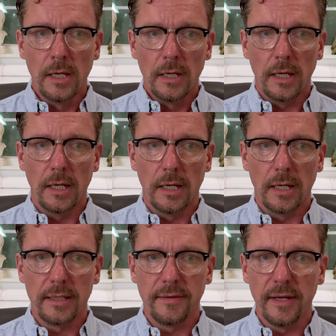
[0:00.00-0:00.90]

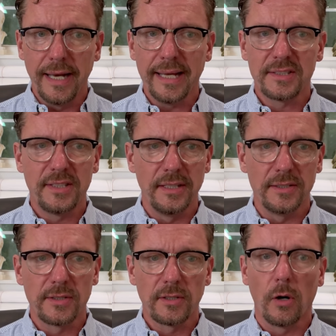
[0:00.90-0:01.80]
Uh, the next
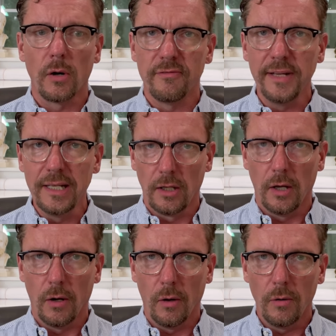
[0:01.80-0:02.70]
is
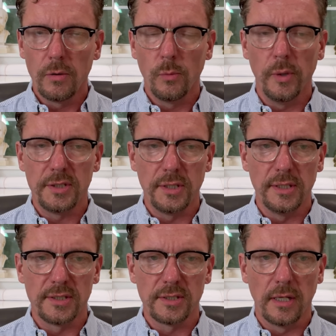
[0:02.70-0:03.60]
carvedilol, which
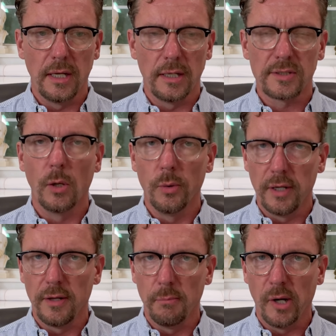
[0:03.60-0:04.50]
is uh, sold
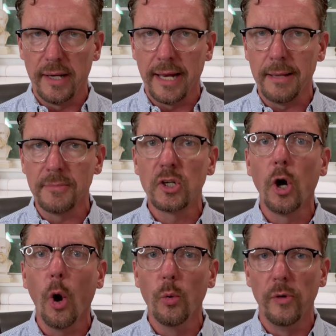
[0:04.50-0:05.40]
under the brand name
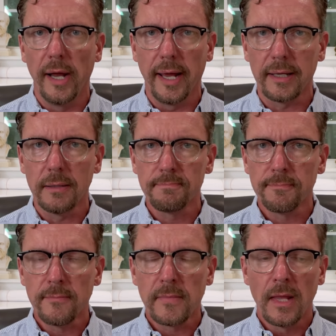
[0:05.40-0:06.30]
Coreg.
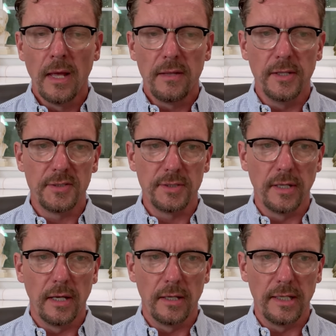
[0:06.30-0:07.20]
This
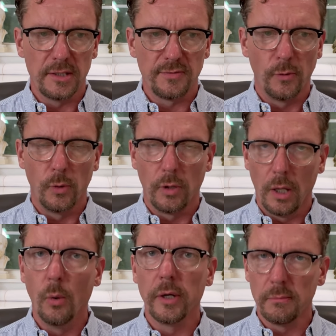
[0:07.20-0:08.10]
uh, is for
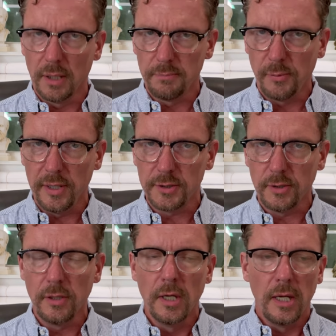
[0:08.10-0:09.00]
lowering blood
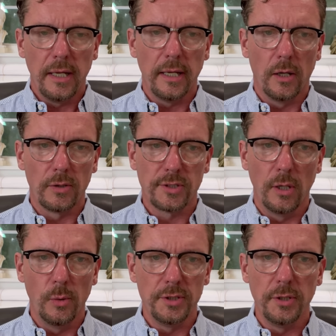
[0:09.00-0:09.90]
pressure. It
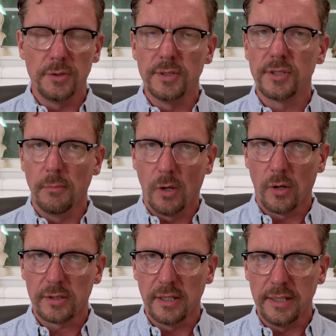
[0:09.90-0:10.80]
also is used in some
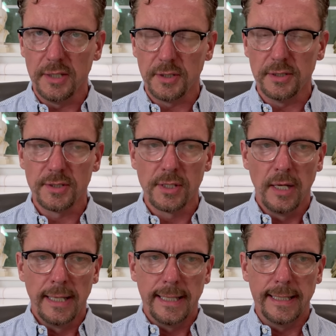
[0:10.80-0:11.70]
heart conditions.
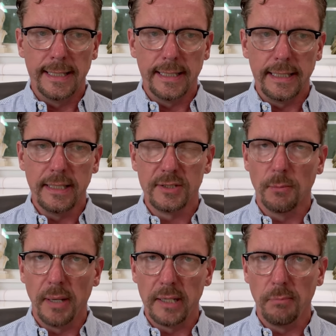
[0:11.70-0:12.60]
Uh, it is a
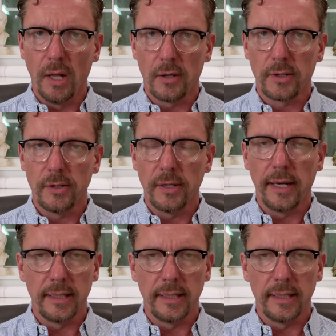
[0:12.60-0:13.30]
beta blocker, and